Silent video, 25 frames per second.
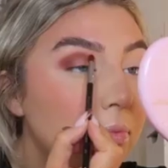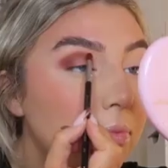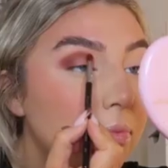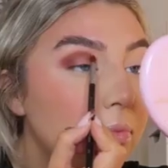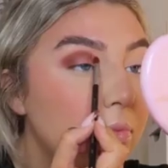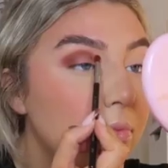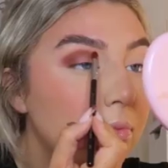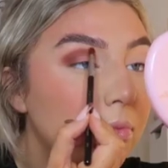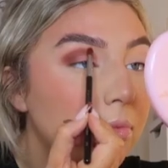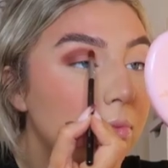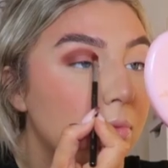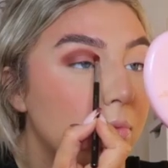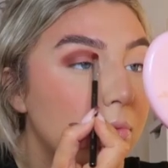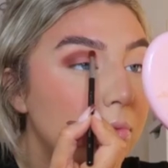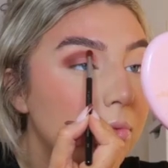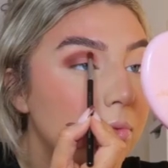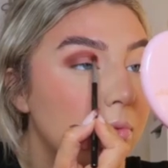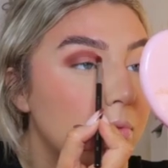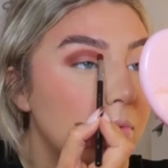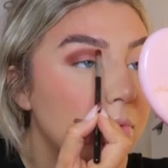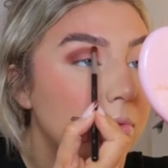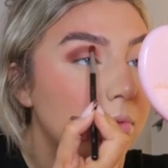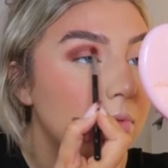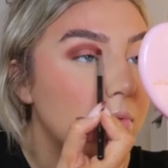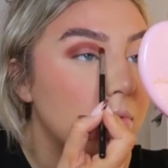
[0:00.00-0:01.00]
in this
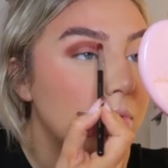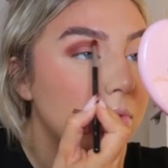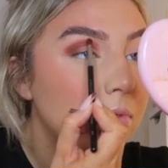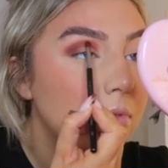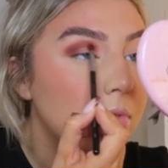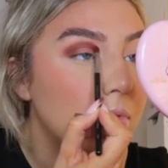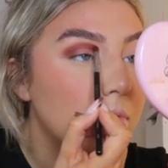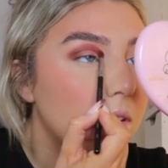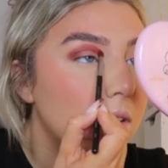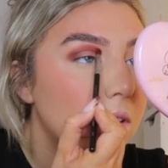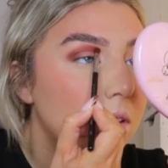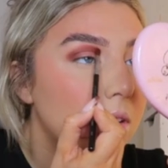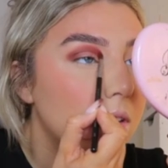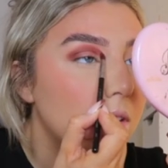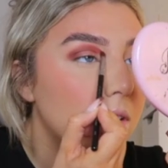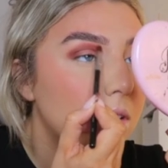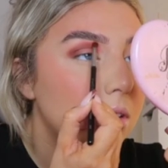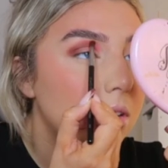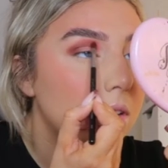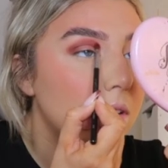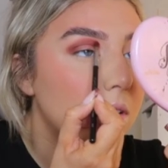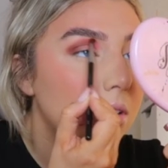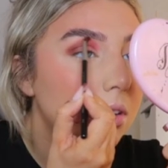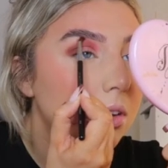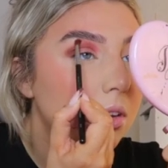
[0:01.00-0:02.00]
palette. And
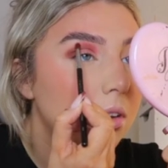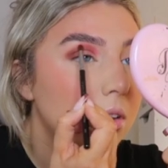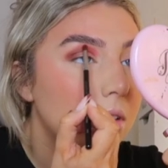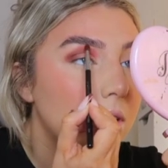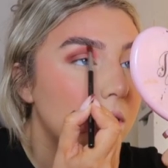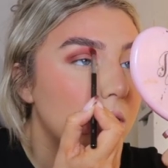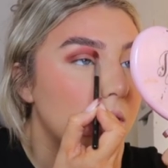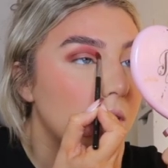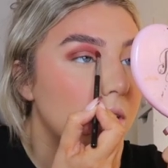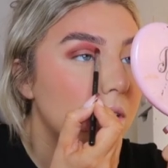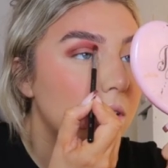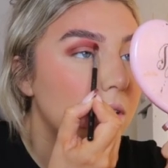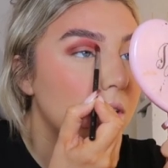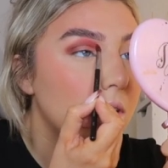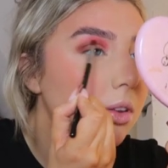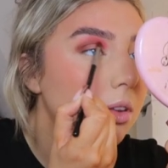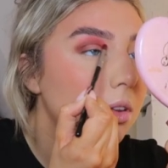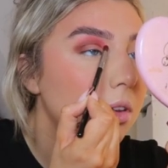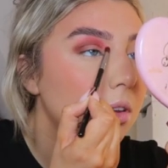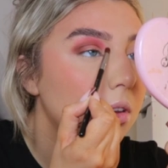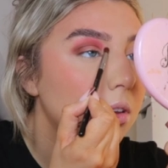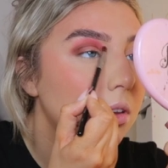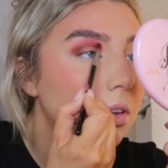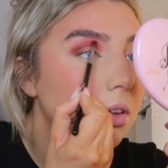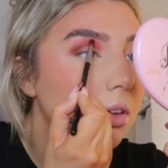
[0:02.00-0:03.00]
I'm just going to use this
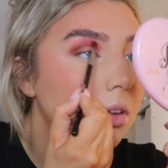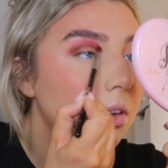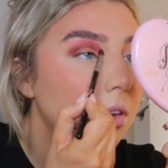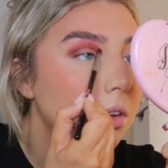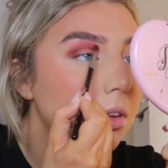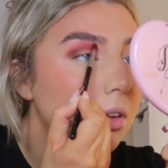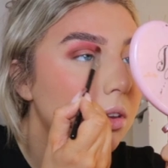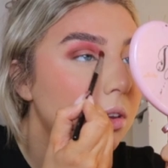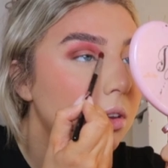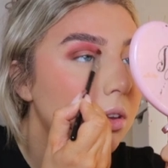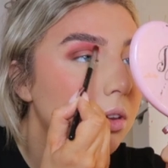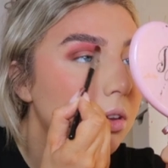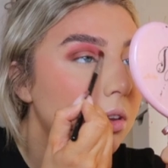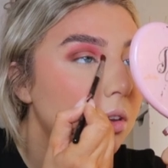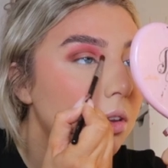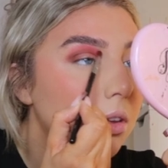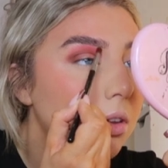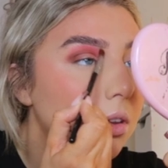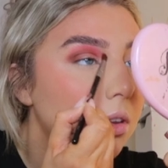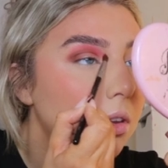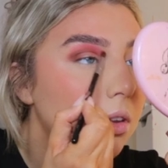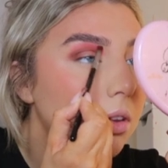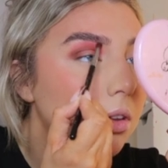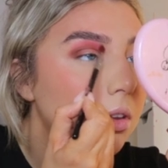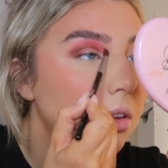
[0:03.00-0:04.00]
red to buff
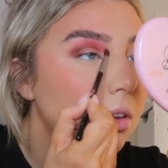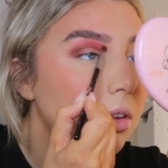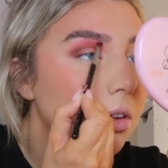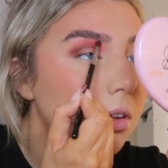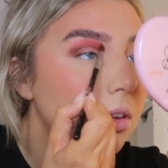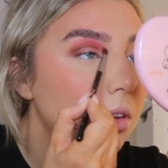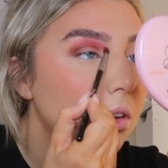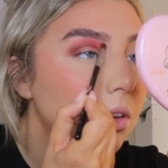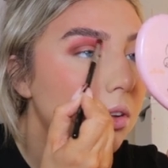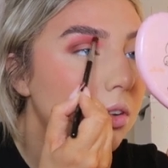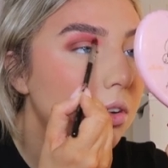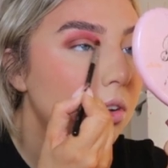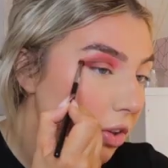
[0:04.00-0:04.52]
out